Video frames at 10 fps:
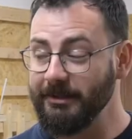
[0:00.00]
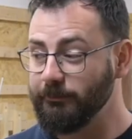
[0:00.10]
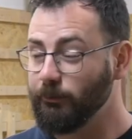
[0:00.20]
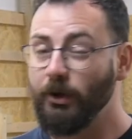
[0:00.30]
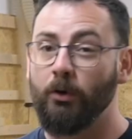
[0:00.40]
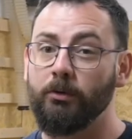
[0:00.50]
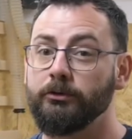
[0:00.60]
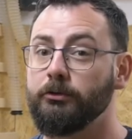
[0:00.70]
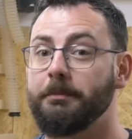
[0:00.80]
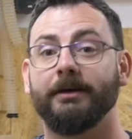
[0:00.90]
I mean, we all
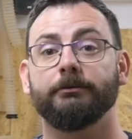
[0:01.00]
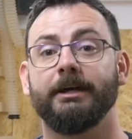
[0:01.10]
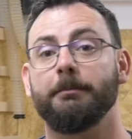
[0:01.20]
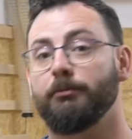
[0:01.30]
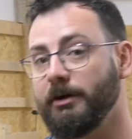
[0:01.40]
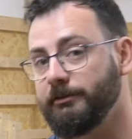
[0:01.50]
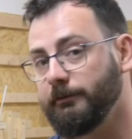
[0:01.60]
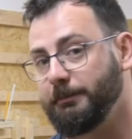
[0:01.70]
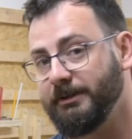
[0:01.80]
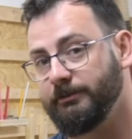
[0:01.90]
want to build
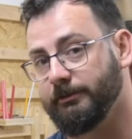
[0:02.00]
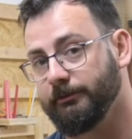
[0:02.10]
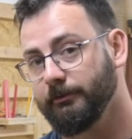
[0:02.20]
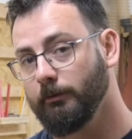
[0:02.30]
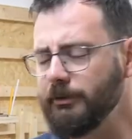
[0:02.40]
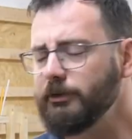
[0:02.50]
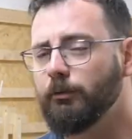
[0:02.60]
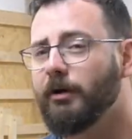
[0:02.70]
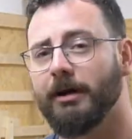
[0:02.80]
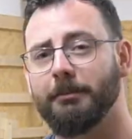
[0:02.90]
impressive pieces. And you
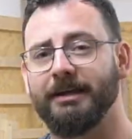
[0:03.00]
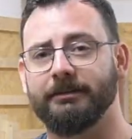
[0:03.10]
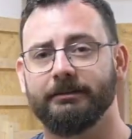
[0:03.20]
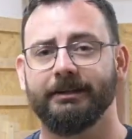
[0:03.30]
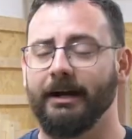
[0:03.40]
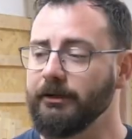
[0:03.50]
know what I mean, the